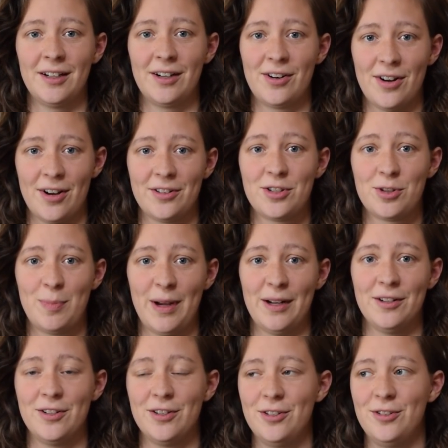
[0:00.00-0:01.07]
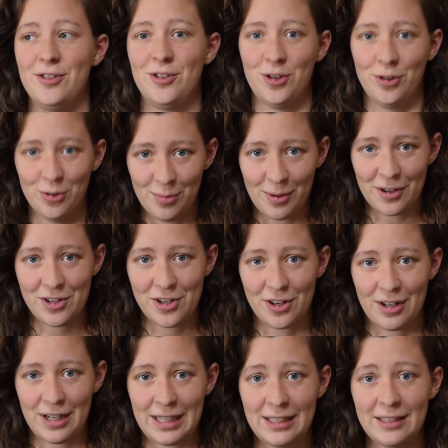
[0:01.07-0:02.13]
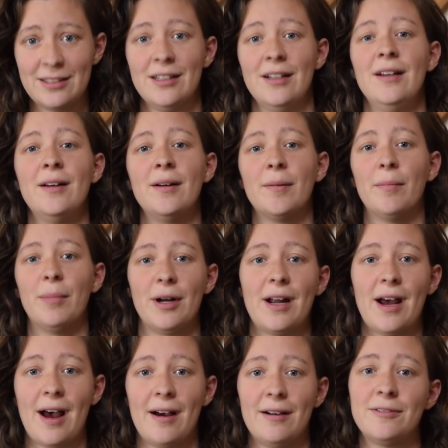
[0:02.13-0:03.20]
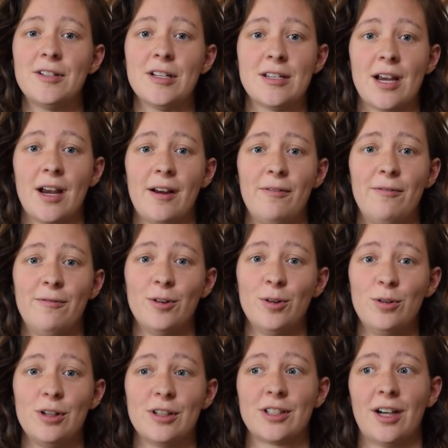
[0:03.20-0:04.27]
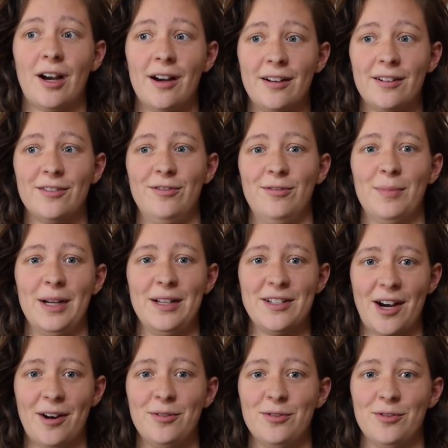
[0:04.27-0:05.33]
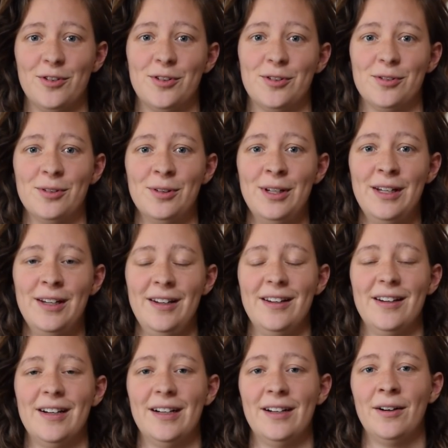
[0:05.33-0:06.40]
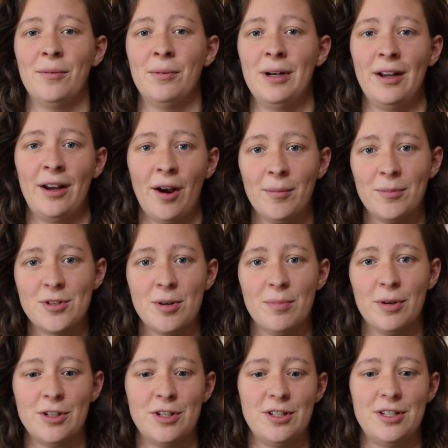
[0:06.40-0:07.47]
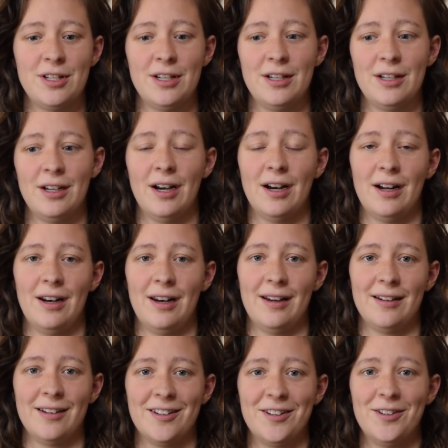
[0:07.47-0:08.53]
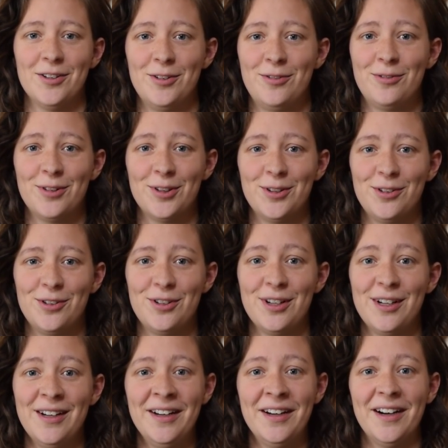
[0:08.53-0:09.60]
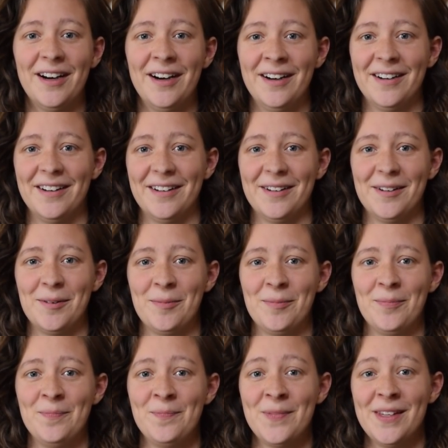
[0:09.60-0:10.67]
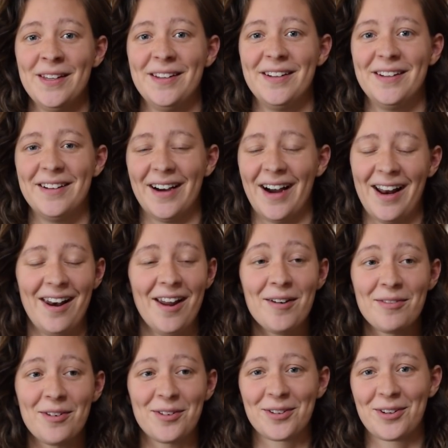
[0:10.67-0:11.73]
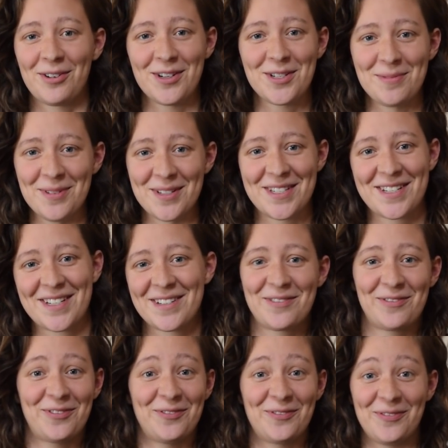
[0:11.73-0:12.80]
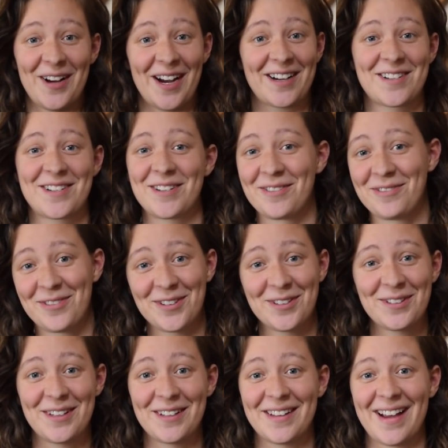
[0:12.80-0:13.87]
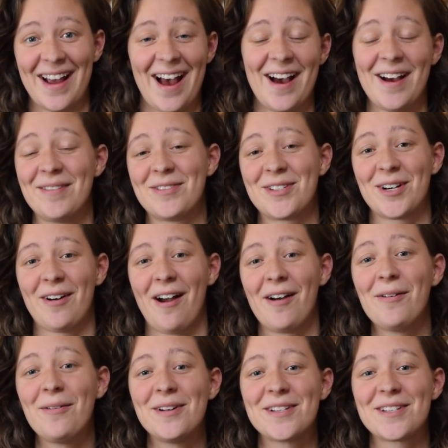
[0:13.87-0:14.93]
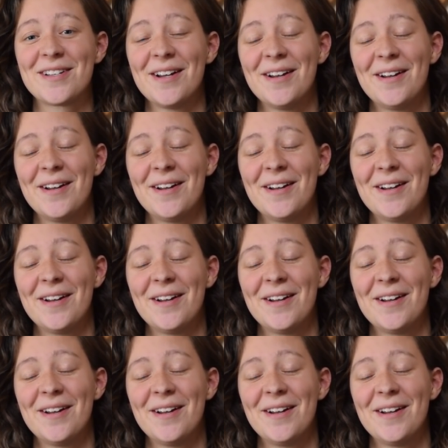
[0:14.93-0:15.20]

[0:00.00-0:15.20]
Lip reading: not spend too much on it. But I have to say, food is kind of my downfall when it comes to budgeting. I like good food. I love all the Christmas extra food that they have, so I always